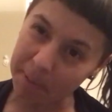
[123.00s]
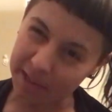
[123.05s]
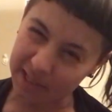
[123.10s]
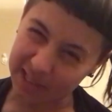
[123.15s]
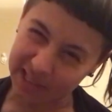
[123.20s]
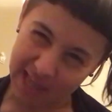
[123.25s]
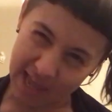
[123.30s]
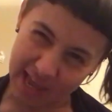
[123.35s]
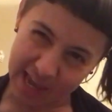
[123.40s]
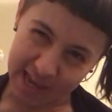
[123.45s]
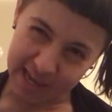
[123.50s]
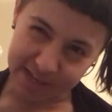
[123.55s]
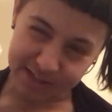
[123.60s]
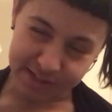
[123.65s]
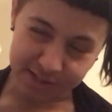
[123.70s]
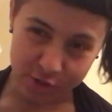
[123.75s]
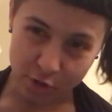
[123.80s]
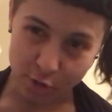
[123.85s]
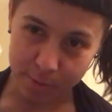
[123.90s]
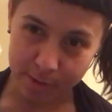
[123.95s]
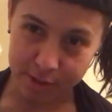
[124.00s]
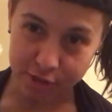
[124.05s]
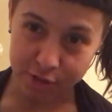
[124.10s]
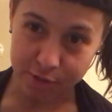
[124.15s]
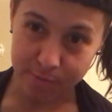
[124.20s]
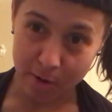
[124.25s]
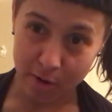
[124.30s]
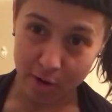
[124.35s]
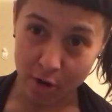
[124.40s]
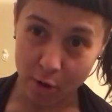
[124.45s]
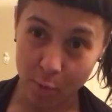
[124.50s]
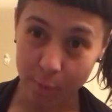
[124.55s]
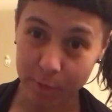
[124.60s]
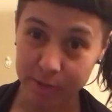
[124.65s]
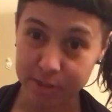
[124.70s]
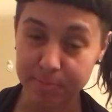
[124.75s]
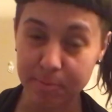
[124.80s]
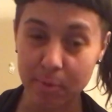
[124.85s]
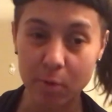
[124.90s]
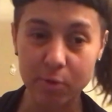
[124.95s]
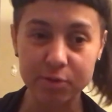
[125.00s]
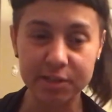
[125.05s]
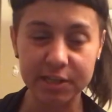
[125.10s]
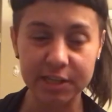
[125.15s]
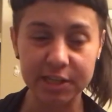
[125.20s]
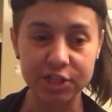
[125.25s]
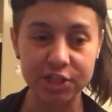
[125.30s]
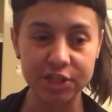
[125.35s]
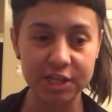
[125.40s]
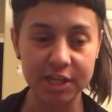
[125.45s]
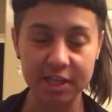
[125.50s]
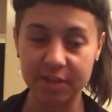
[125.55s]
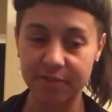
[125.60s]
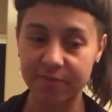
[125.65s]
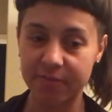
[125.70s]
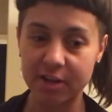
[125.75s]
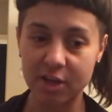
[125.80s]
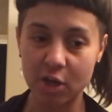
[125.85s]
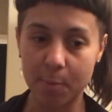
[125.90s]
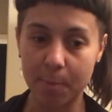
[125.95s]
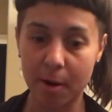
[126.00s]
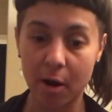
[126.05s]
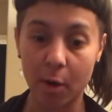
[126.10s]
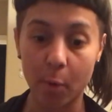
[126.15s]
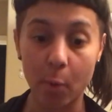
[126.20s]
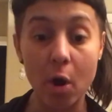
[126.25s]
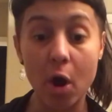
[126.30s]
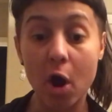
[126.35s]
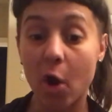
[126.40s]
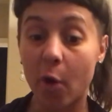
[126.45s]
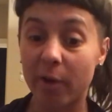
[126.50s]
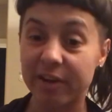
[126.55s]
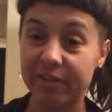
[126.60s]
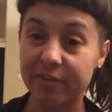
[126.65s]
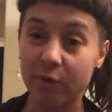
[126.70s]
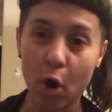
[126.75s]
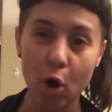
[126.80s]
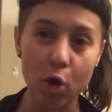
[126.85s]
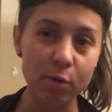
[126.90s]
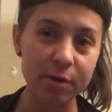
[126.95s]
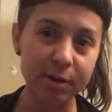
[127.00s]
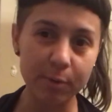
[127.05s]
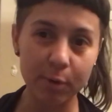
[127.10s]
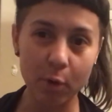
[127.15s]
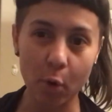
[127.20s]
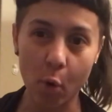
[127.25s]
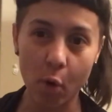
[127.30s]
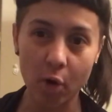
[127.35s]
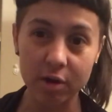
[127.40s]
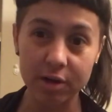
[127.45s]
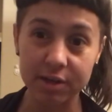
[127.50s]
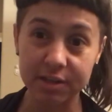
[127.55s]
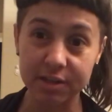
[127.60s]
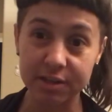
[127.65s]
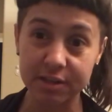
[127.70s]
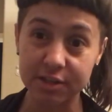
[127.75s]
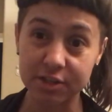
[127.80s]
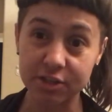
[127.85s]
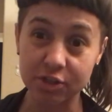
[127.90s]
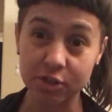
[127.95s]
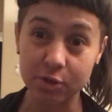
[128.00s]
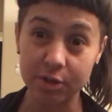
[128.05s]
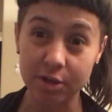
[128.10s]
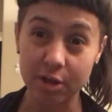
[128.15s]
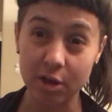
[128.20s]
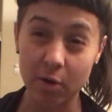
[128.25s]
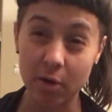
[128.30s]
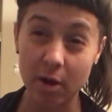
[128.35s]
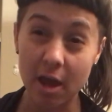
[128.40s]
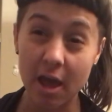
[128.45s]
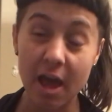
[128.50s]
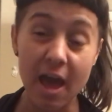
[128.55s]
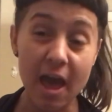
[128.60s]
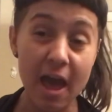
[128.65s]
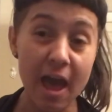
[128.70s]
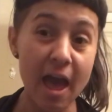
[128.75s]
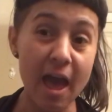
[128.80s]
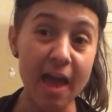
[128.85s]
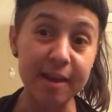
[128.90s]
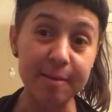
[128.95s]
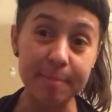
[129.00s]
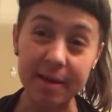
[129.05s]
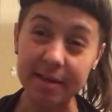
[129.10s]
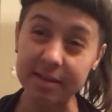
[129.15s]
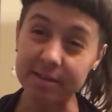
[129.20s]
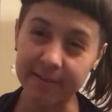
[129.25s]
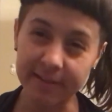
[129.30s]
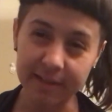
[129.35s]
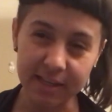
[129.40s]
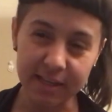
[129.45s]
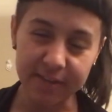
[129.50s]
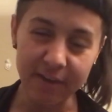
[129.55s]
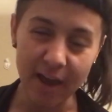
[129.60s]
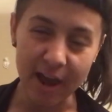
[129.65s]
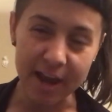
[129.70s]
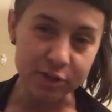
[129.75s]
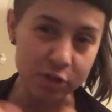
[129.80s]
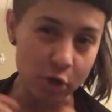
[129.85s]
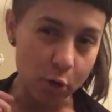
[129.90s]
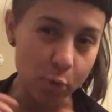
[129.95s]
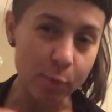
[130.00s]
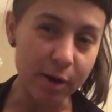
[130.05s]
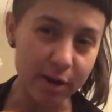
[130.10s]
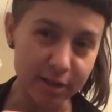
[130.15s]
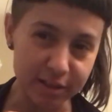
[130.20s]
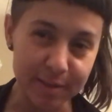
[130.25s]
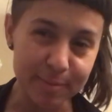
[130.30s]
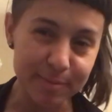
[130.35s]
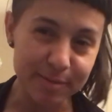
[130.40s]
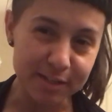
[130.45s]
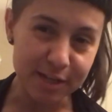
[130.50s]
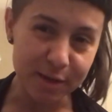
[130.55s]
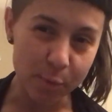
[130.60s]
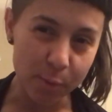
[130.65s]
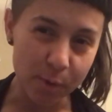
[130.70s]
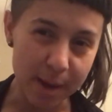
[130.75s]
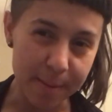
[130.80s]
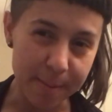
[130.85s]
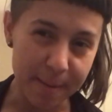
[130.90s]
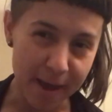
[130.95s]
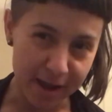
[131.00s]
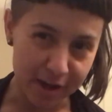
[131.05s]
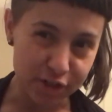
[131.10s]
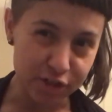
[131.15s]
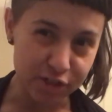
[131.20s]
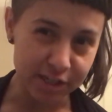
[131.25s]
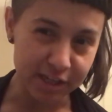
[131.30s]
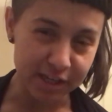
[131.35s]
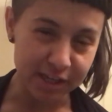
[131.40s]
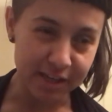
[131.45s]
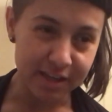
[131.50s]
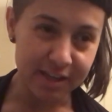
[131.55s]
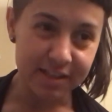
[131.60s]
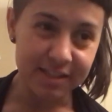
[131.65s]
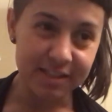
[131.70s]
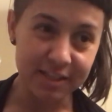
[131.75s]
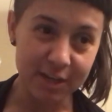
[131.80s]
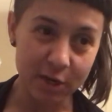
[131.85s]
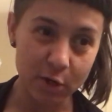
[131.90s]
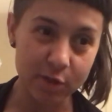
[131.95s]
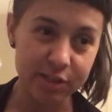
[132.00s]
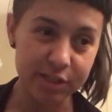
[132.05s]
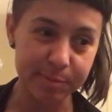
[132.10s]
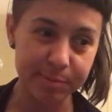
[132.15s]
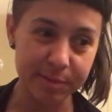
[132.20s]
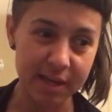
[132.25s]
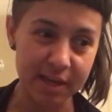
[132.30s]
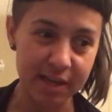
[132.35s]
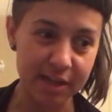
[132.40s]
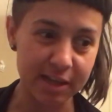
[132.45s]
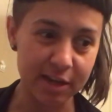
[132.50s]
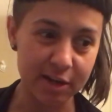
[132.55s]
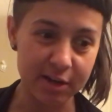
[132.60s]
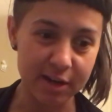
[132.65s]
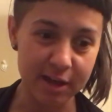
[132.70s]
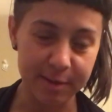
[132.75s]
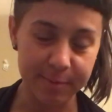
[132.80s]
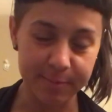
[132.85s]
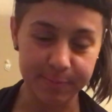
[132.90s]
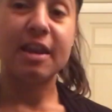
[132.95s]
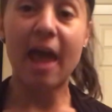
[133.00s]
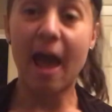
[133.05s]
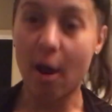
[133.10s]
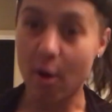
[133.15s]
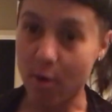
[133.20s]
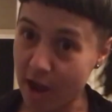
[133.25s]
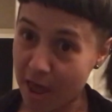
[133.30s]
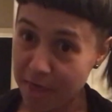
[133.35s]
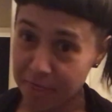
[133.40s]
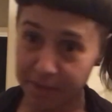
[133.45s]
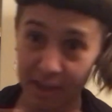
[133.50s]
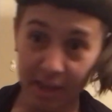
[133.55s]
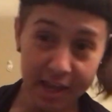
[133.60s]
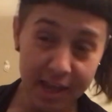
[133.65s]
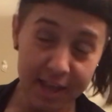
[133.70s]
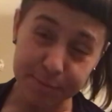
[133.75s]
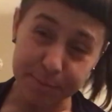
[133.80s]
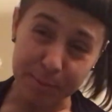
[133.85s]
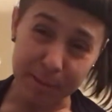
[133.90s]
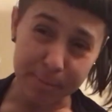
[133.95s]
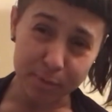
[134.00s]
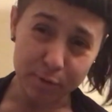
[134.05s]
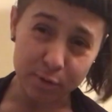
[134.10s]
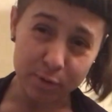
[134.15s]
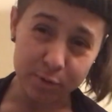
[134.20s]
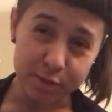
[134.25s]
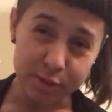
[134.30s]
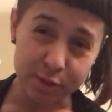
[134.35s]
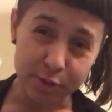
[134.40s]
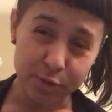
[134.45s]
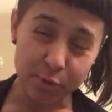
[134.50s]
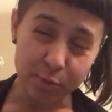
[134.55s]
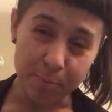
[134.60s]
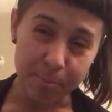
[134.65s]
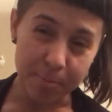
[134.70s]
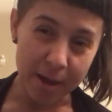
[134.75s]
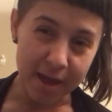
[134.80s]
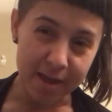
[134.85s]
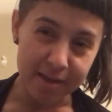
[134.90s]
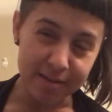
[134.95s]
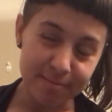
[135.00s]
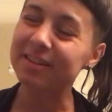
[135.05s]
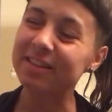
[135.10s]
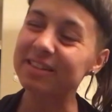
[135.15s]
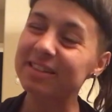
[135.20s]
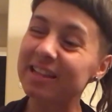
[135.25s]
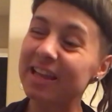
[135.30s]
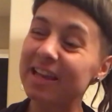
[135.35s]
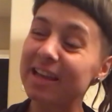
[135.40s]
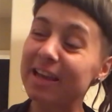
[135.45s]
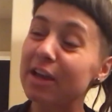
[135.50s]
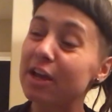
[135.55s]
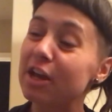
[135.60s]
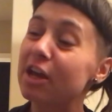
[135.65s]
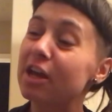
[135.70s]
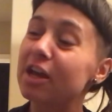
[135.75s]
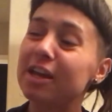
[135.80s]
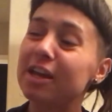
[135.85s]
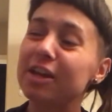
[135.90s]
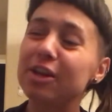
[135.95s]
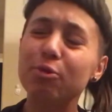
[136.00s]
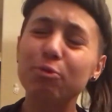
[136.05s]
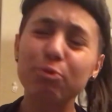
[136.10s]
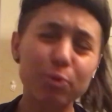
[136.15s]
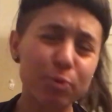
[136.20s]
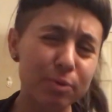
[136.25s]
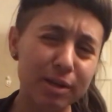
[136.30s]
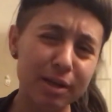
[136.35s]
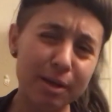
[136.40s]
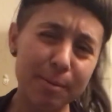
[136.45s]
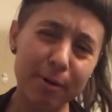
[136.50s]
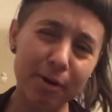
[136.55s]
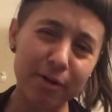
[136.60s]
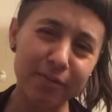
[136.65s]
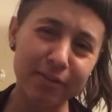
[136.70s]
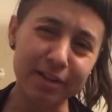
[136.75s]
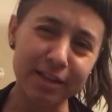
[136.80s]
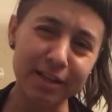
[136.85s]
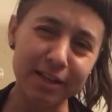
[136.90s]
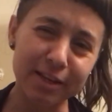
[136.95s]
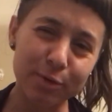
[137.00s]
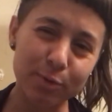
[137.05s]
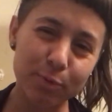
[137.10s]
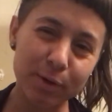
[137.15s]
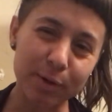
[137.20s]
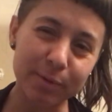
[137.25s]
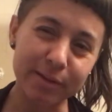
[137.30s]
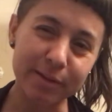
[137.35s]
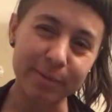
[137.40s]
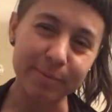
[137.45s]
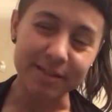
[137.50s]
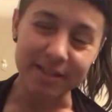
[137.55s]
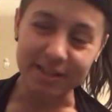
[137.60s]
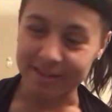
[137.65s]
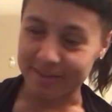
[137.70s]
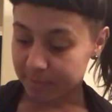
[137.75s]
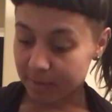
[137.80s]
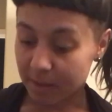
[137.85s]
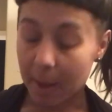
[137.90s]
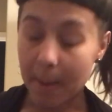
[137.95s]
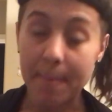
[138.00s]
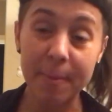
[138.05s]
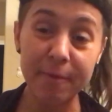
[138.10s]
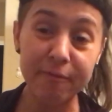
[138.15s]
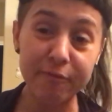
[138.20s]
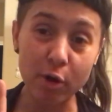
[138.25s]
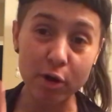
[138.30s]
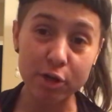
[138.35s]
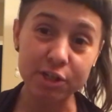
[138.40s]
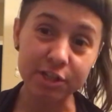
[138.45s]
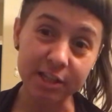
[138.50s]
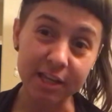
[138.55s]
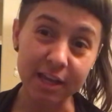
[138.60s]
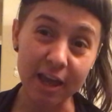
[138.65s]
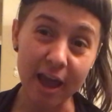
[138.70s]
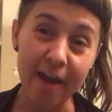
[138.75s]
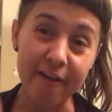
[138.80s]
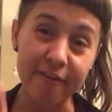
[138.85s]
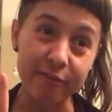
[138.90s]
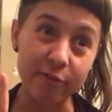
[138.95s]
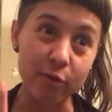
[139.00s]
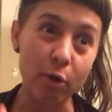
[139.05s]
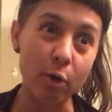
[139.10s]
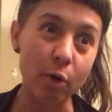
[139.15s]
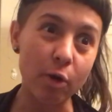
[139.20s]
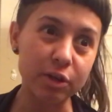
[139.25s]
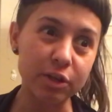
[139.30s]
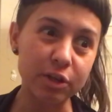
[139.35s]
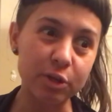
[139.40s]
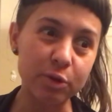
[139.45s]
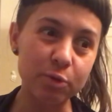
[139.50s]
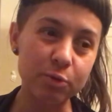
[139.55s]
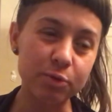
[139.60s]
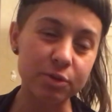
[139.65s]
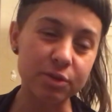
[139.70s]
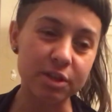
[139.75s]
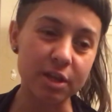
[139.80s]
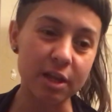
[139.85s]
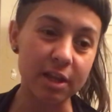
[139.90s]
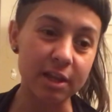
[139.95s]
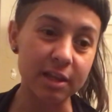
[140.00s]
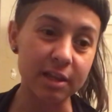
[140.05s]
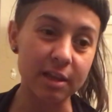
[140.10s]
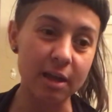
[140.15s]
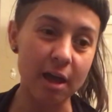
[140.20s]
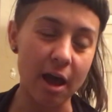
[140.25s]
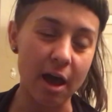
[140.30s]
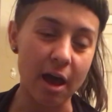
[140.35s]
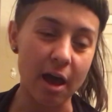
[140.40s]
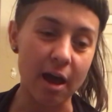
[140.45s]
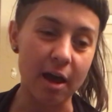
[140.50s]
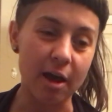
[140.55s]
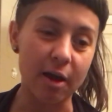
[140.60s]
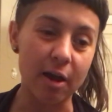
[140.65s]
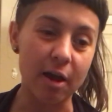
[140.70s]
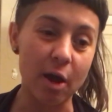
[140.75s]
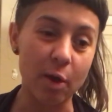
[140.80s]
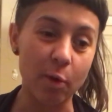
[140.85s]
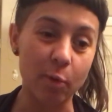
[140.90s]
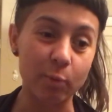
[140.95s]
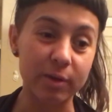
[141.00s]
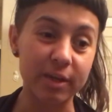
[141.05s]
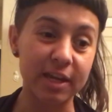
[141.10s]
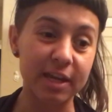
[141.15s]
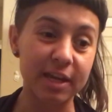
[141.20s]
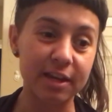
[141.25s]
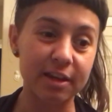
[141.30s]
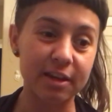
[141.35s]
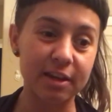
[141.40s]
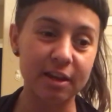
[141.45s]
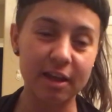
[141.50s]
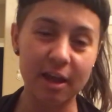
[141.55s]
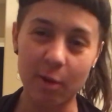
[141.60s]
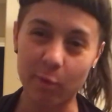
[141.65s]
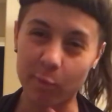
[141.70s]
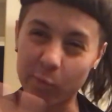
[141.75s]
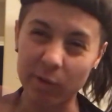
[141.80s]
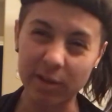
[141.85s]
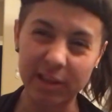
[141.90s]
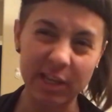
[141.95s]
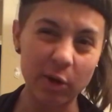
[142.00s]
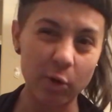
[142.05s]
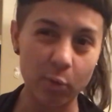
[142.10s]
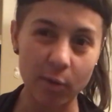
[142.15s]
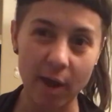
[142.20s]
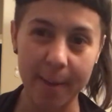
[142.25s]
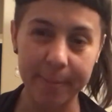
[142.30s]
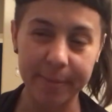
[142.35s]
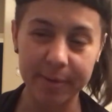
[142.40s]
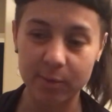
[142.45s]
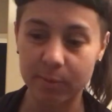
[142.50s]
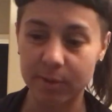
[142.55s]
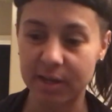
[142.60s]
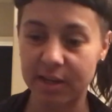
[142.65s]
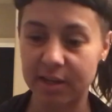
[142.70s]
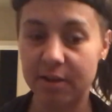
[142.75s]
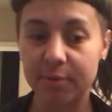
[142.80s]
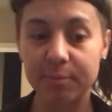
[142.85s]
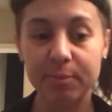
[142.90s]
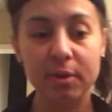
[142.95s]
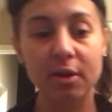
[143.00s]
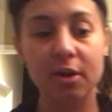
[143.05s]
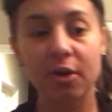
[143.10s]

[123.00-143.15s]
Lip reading: playing so much tomorrow, or it's mostly just to get the video part. We've already recorded it in the studio, and best believe I don't wear lipstick when I'm actually seriously playing clarinet. Now, nothing against people who do, but it's like, you're ruining a perfectly good reed with lipstick. But fortunately, I've used a really crappy reed